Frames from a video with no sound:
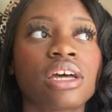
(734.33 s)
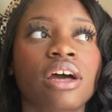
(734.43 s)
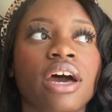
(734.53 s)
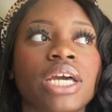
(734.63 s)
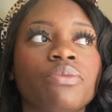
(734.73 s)

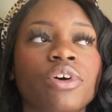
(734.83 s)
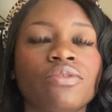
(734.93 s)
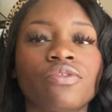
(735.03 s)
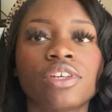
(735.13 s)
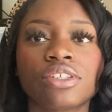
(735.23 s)
I
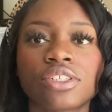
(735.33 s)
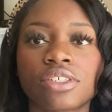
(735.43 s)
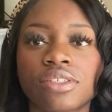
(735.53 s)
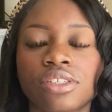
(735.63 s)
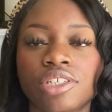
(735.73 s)
won't finish
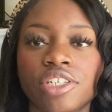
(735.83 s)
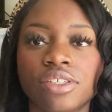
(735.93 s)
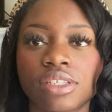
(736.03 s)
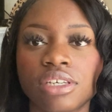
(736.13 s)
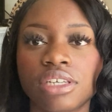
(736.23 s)
a
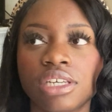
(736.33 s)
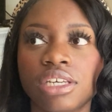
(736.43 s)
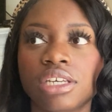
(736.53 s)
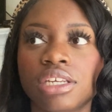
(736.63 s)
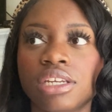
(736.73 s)
series
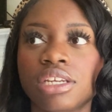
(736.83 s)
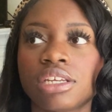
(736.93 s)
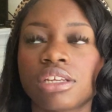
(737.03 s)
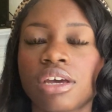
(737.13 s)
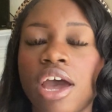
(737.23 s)

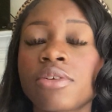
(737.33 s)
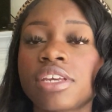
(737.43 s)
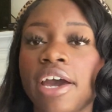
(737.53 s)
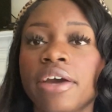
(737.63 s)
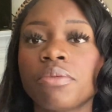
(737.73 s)

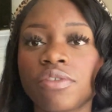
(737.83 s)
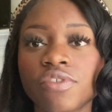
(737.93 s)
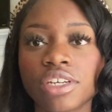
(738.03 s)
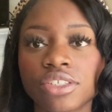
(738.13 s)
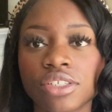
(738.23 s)
I won't
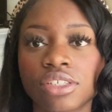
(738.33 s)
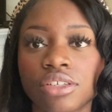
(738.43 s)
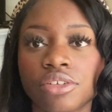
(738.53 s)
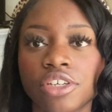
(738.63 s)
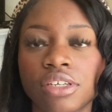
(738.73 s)
finish a
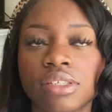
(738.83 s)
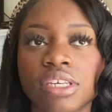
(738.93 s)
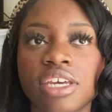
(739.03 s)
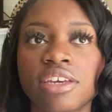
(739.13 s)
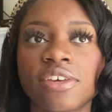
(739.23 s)
series
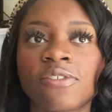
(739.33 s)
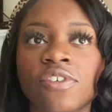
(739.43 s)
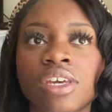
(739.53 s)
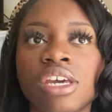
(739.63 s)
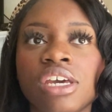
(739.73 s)
if
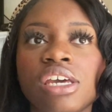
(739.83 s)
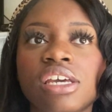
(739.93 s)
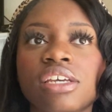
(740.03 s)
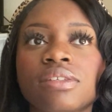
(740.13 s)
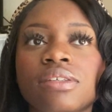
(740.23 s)

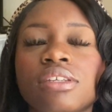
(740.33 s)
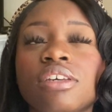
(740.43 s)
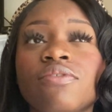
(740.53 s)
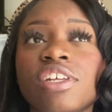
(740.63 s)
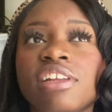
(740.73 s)

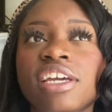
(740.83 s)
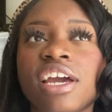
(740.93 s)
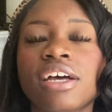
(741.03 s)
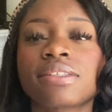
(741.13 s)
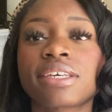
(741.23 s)
it like
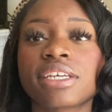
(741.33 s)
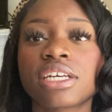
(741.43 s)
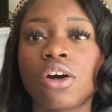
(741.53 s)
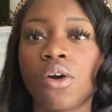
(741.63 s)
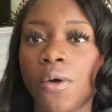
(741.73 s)
has like
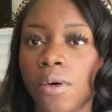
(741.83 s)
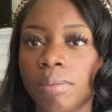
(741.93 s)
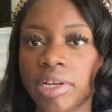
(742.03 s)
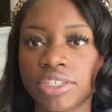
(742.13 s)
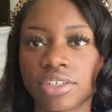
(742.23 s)
a whole
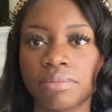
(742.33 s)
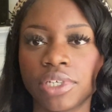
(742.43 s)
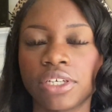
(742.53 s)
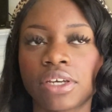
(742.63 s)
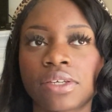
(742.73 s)
bunch of
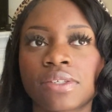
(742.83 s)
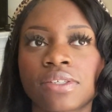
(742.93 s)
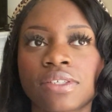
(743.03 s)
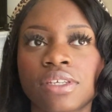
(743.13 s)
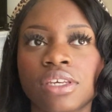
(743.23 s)

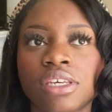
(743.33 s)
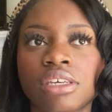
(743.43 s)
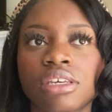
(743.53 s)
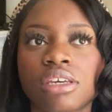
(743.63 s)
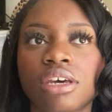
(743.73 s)
books,
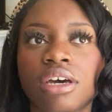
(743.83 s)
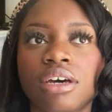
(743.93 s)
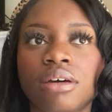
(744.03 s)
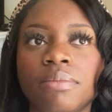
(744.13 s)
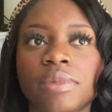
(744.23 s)

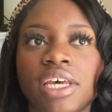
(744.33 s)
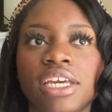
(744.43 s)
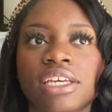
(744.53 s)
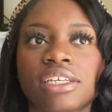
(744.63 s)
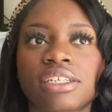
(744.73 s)

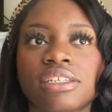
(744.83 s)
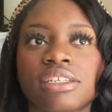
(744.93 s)
like